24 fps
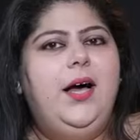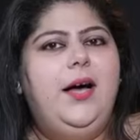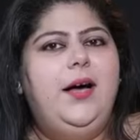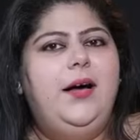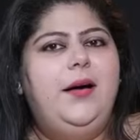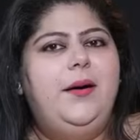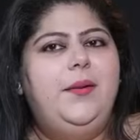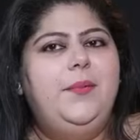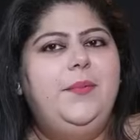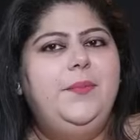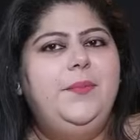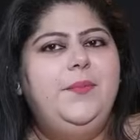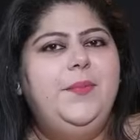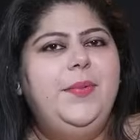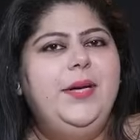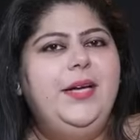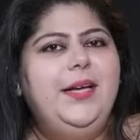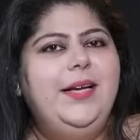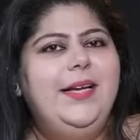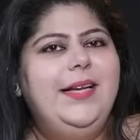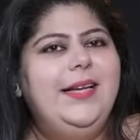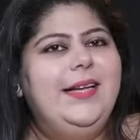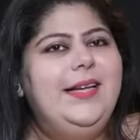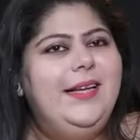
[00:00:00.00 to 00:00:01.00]
Um,
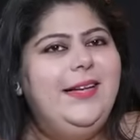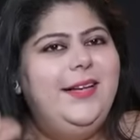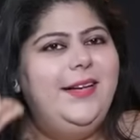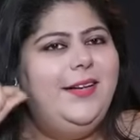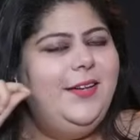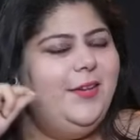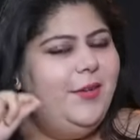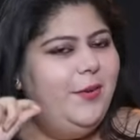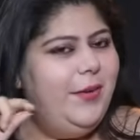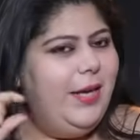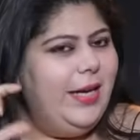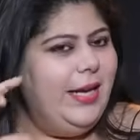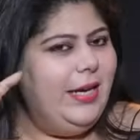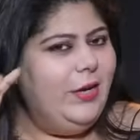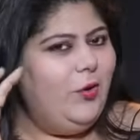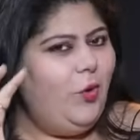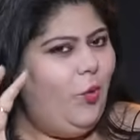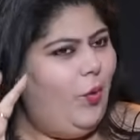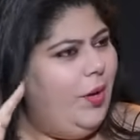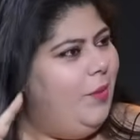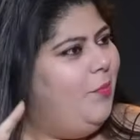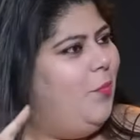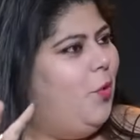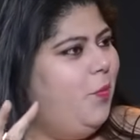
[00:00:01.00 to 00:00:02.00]

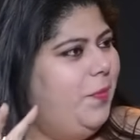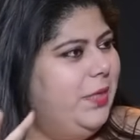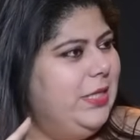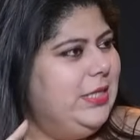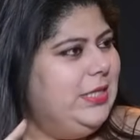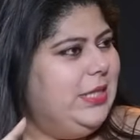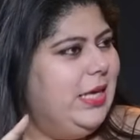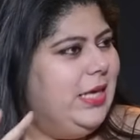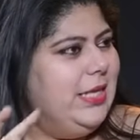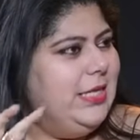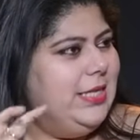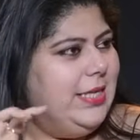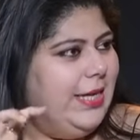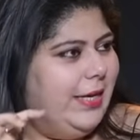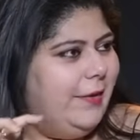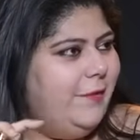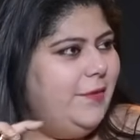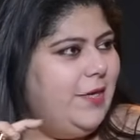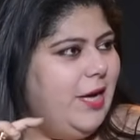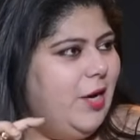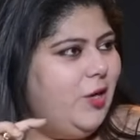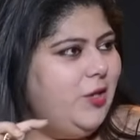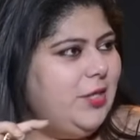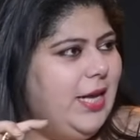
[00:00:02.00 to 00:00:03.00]
koi moment tha
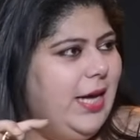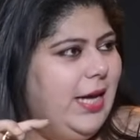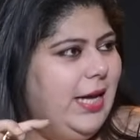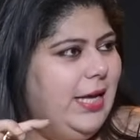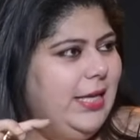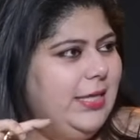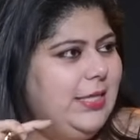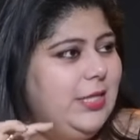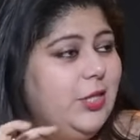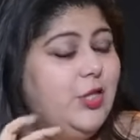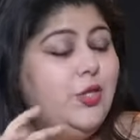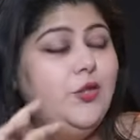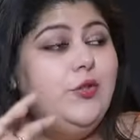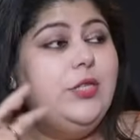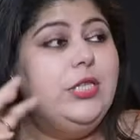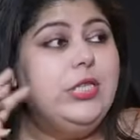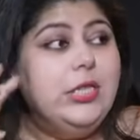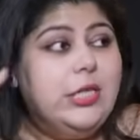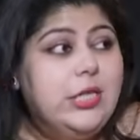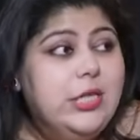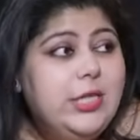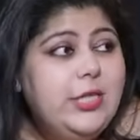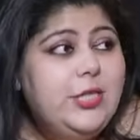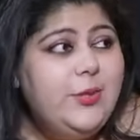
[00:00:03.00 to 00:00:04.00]
self-doubt ka? Did you
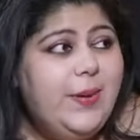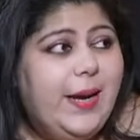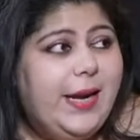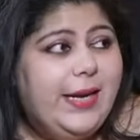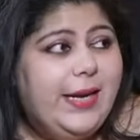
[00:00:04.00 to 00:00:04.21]
turn to